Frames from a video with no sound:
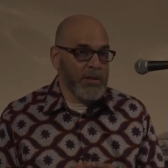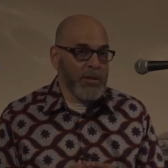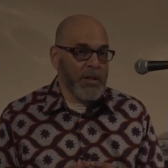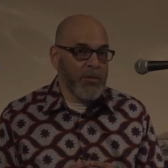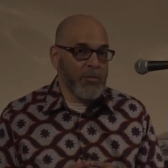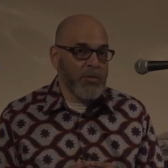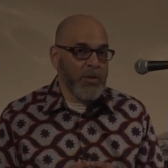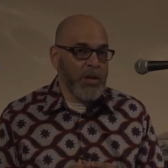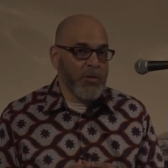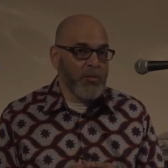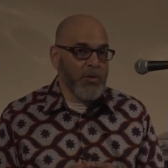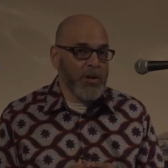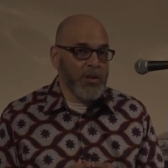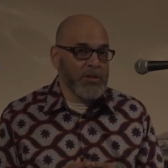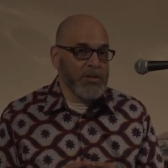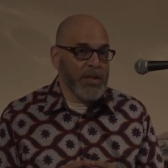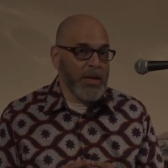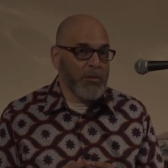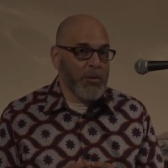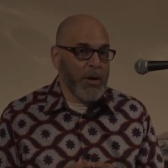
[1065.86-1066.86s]
and, and, and
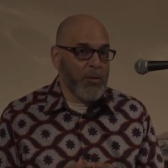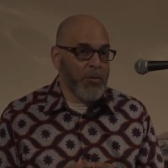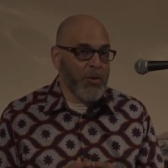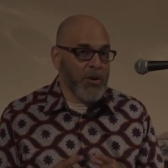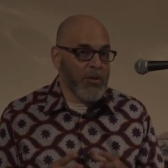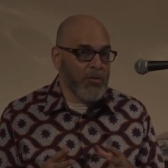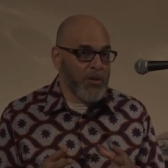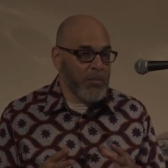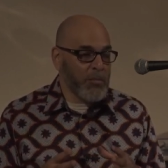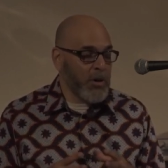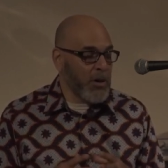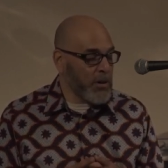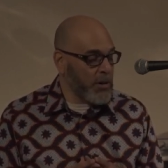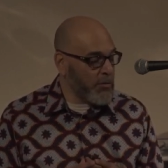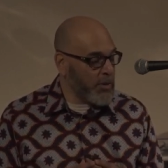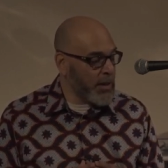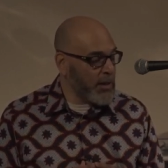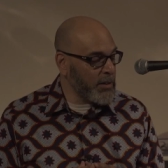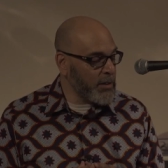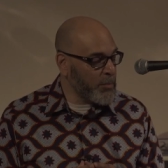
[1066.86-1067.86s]
works that I, I work from on a
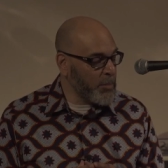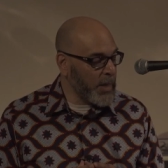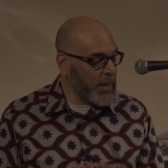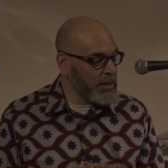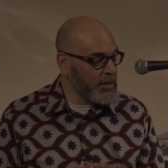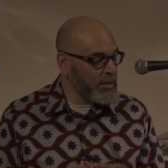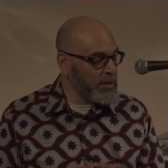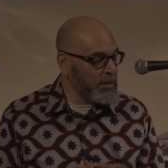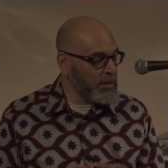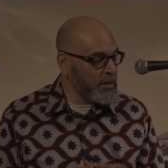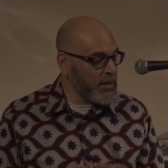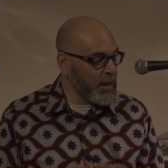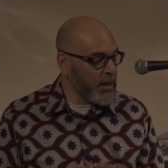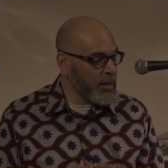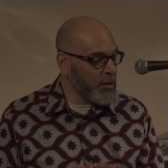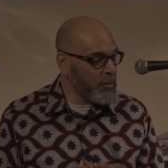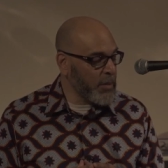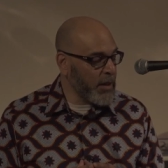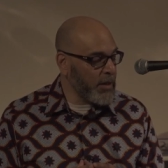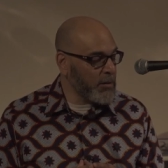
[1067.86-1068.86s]
regular basis and
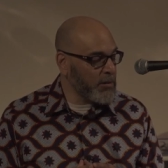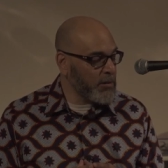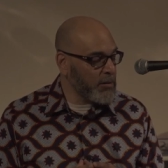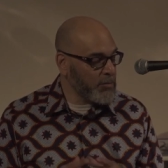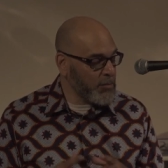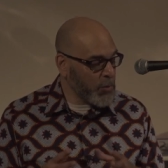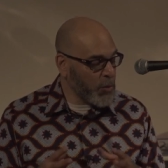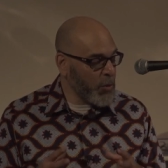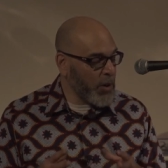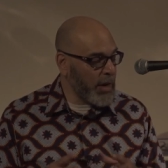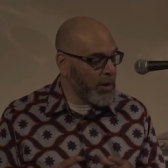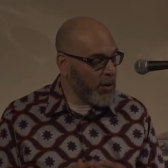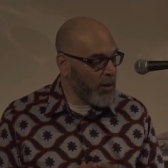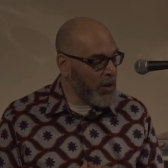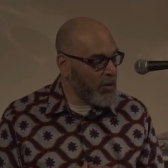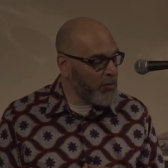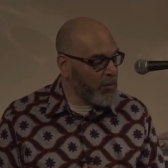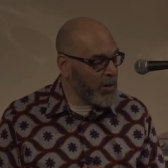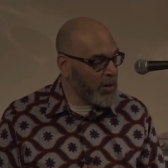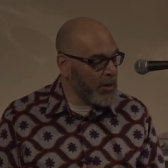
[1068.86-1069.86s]
think about quite
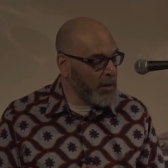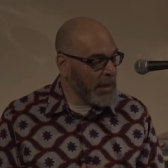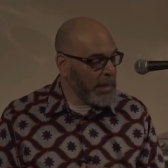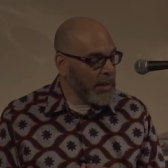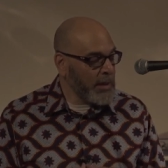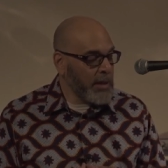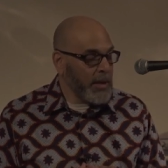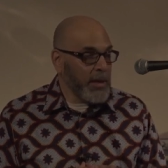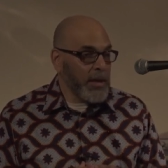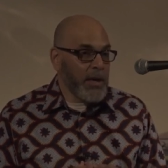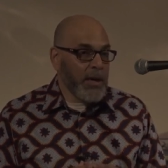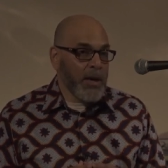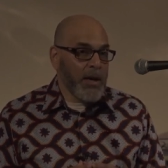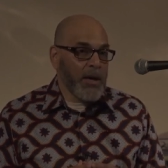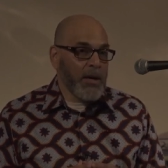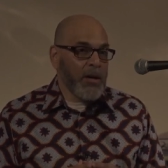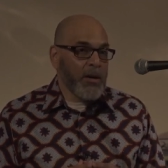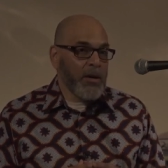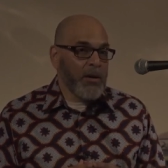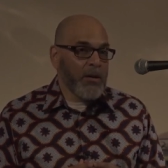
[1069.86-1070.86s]
often,
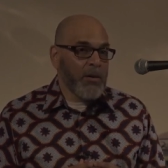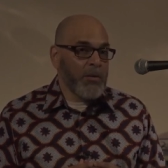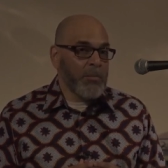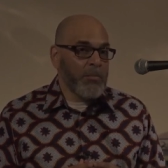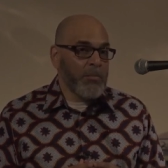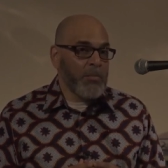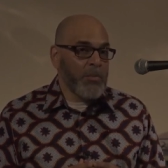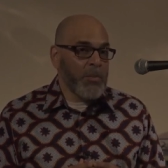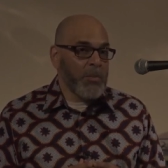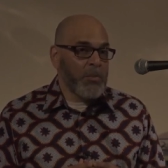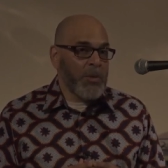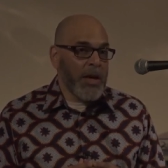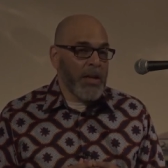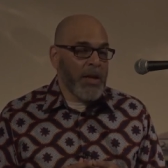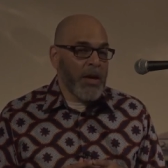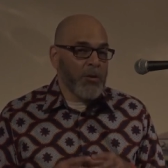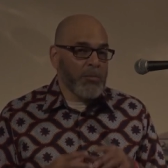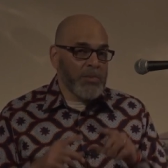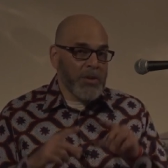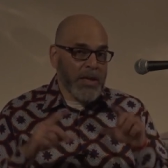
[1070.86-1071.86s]
um, that
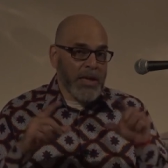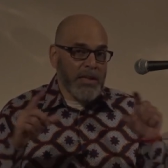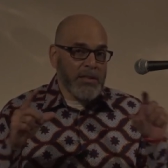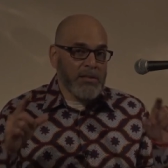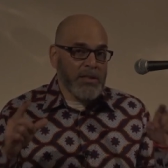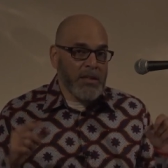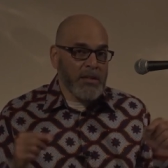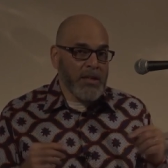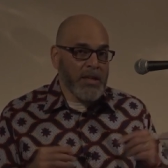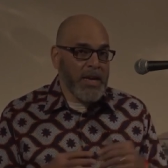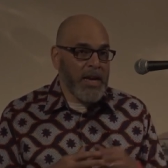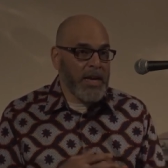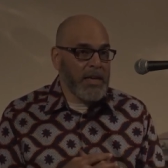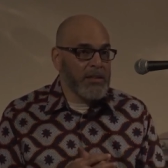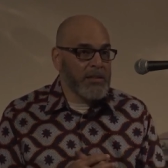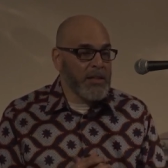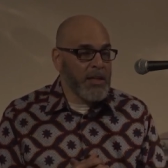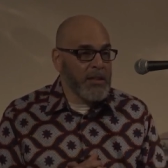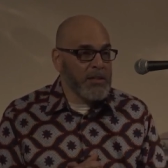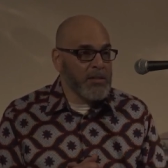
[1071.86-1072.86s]
help, again, set the
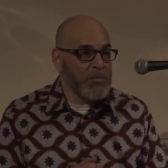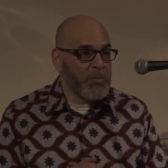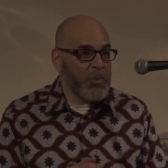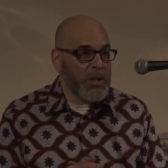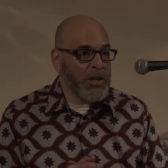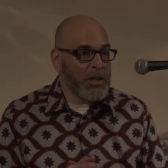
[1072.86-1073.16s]
context.